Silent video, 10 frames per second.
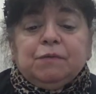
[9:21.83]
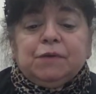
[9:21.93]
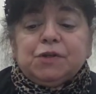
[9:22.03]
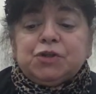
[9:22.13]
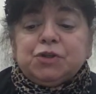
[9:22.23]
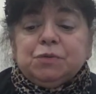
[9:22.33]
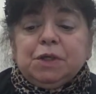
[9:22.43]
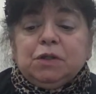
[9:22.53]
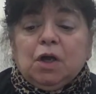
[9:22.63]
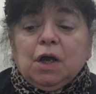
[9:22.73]
the
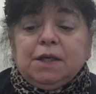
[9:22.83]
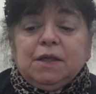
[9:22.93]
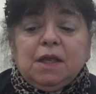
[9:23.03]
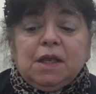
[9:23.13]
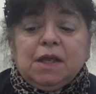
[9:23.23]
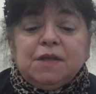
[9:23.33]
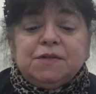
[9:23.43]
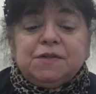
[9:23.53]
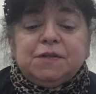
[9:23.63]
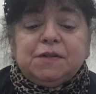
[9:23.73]
storyline
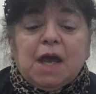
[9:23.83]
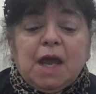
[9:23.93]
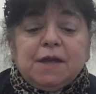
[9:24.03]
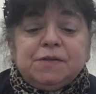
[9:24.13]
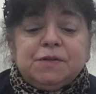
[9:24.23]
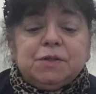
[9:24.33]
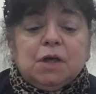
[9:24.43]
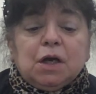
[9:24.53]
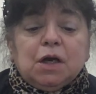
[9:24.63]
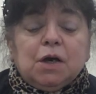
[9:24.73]
is that
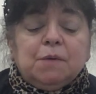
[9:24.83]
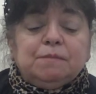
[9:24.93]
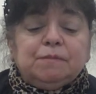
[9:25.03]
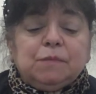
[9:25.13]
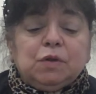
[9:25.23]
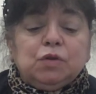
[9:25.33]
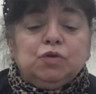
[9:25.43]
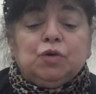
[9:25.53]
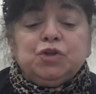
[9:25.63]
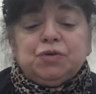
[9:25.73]

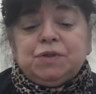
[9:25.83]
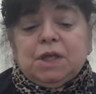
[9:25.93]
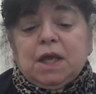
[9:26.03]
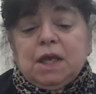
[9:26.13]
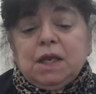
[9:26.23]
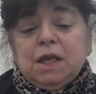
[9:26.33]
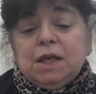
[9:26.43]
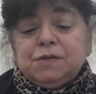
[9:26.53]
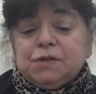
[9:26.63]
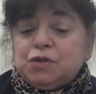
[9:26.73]
Don
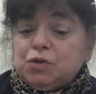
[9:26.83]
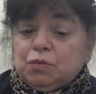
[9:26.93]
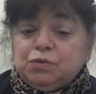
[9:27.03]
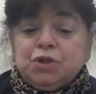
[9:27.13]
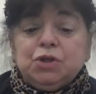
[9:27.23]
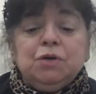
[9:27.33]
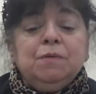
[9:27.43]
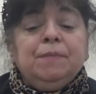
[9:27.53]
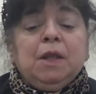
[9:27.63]
José is a soldier,